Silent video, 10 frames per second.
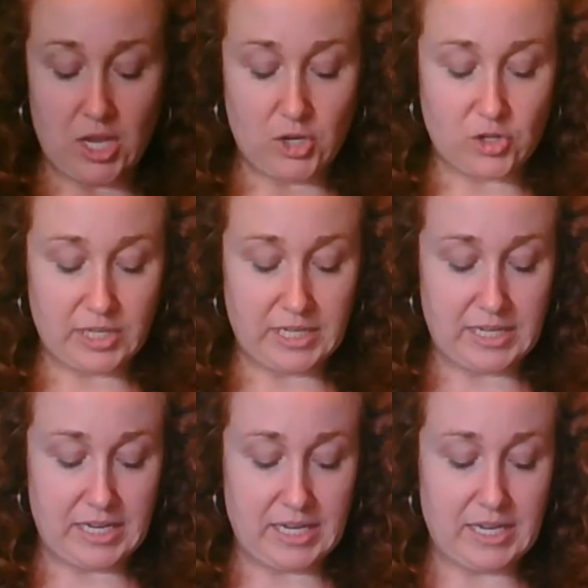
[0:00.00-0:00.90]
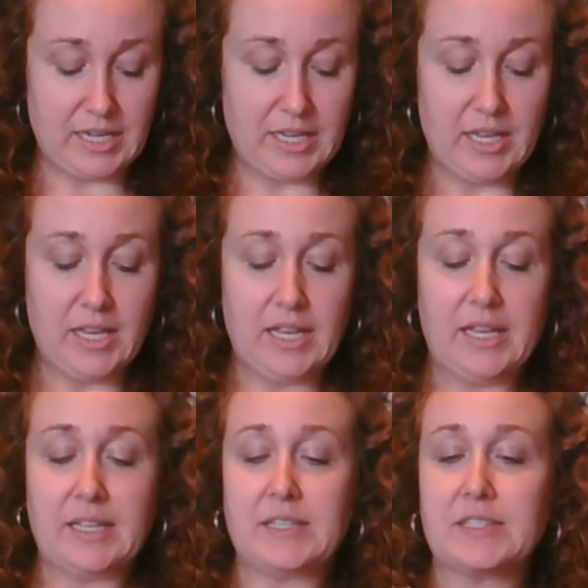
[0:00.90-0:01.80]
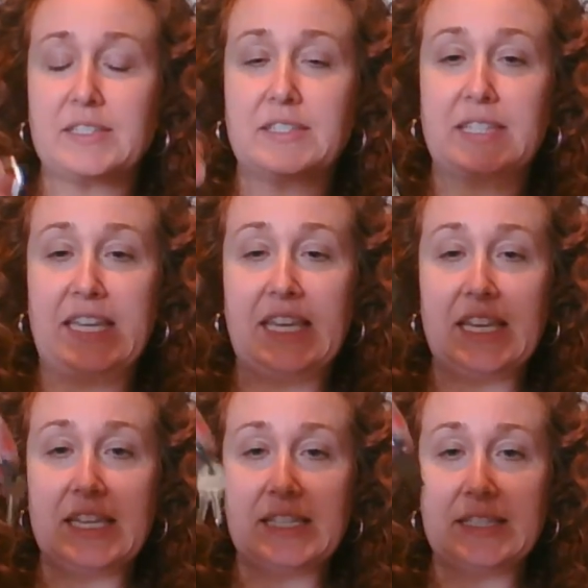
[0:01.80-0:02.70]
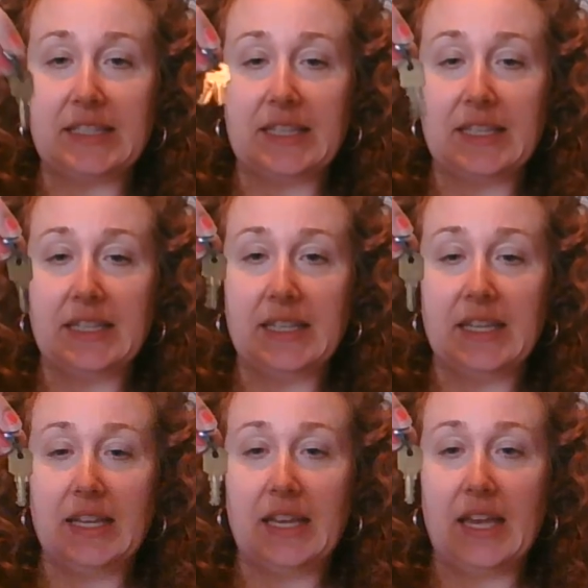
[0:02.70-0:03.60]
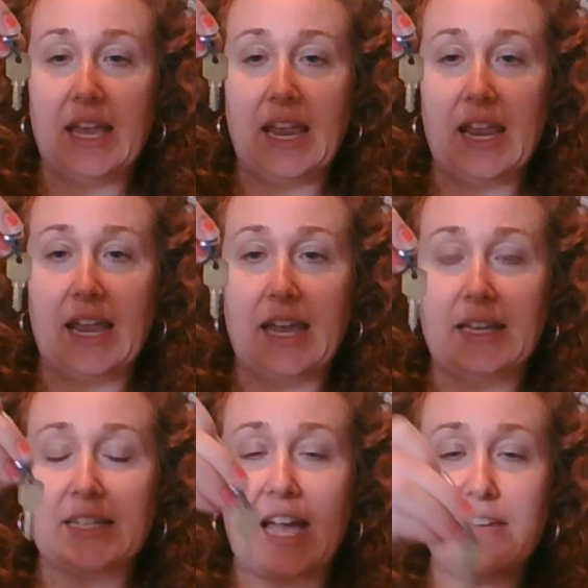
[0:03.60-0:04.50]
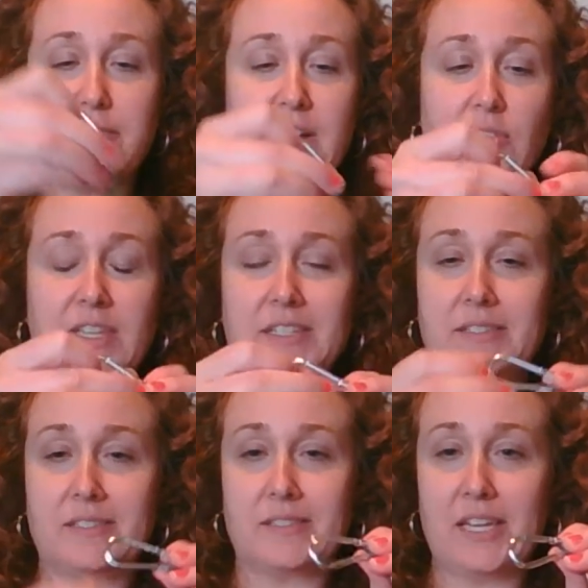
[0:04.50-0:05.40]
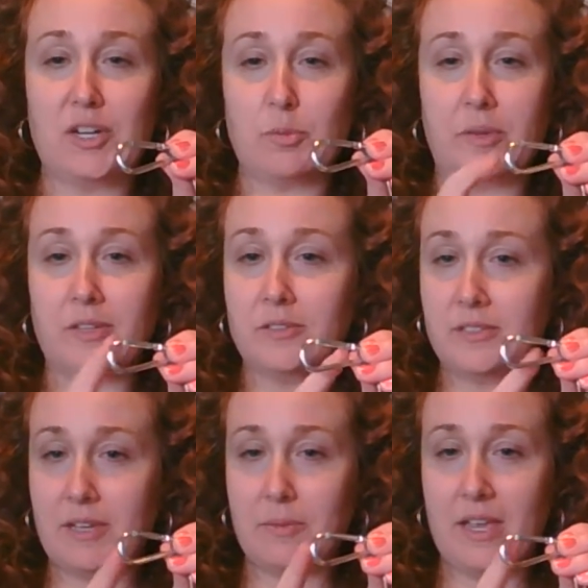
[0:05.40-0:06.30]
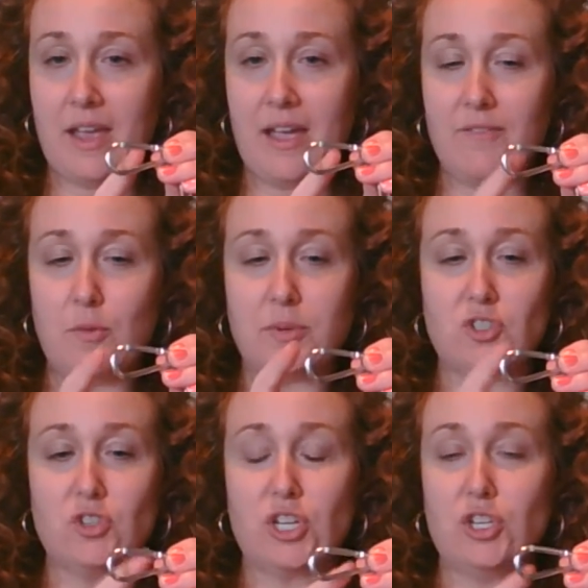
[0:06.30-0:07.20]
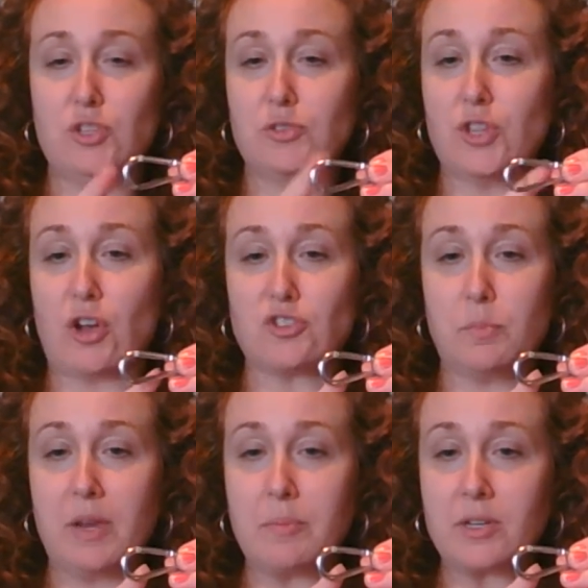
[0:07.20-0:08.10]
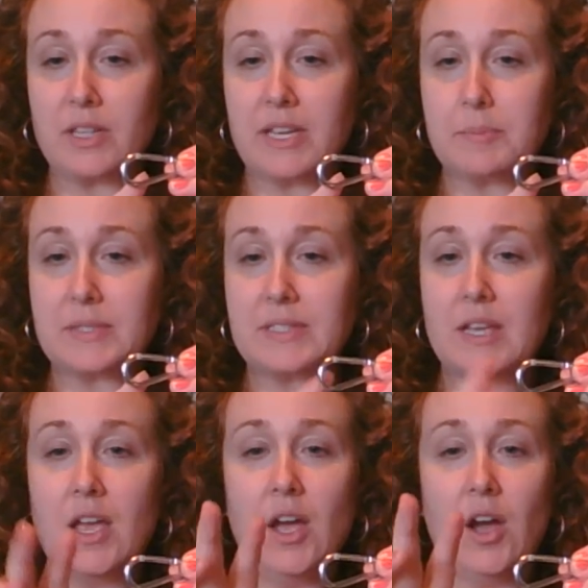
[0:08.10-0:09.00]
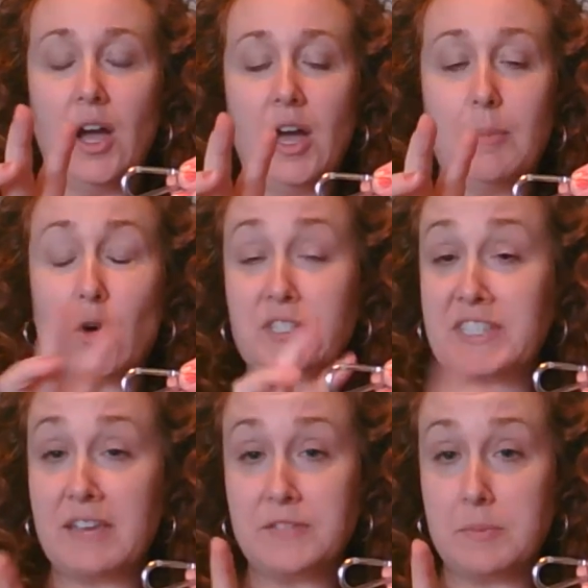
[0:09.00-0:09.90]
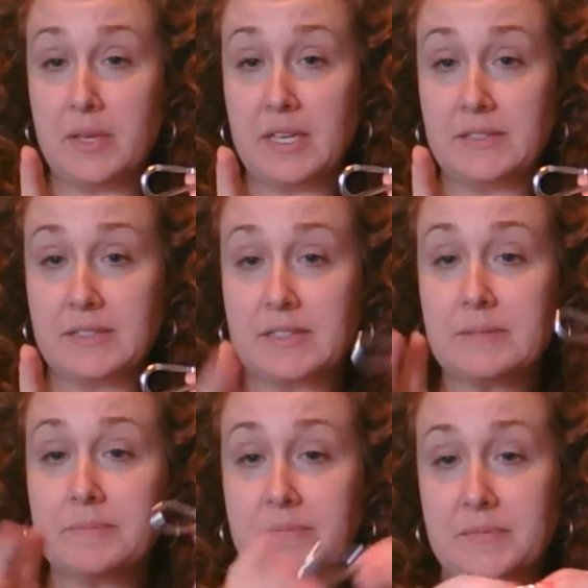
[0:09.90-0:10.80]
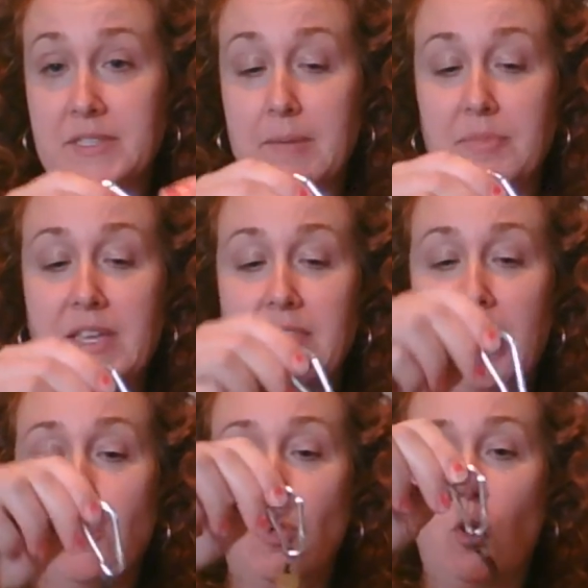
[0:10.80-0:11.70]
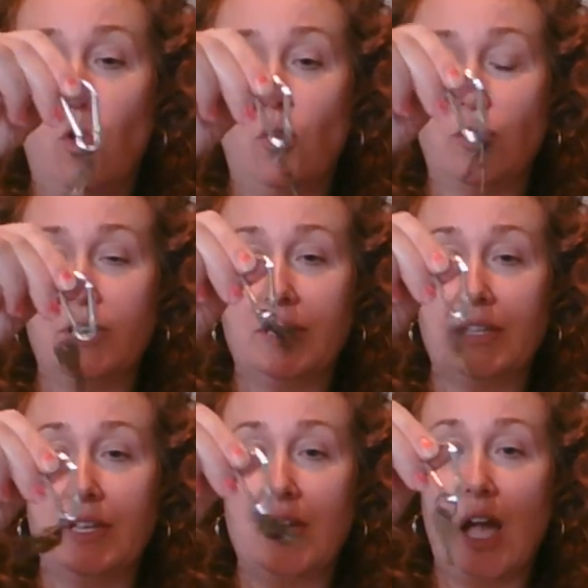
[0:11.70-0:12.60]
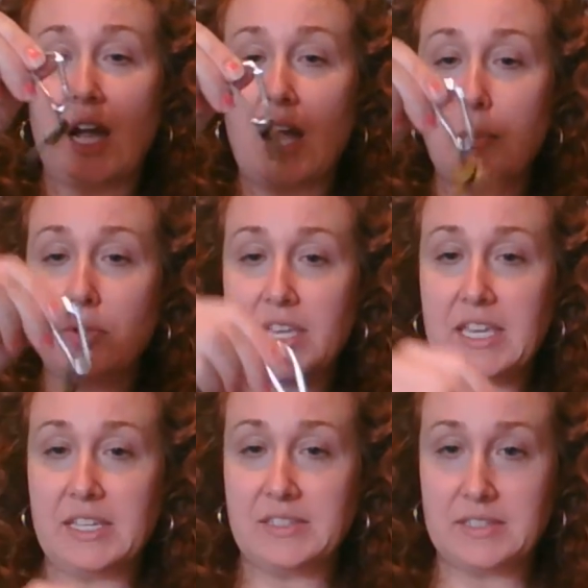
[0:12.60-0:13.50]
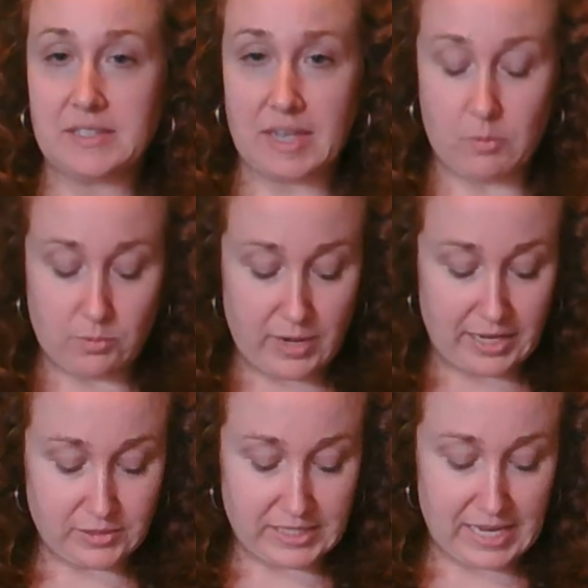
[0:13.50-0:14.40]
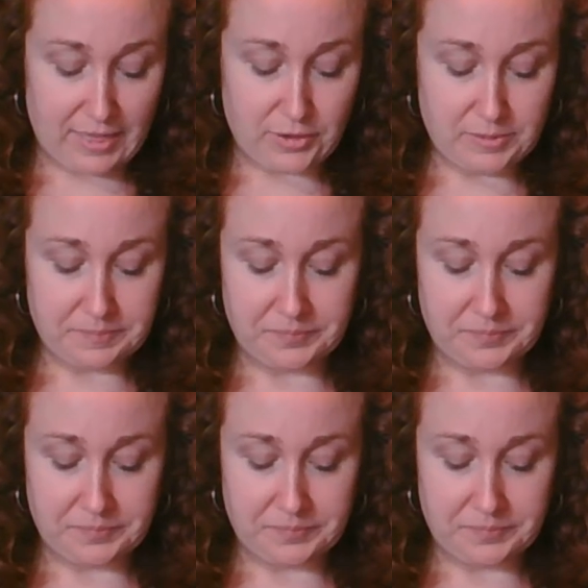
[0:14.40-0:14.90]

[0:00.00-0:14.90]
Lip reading: You're going to need keys, and I found these carabiners that we have, but you could use large paper clips or safety pins, something that will hold a couple keys that will rattle together.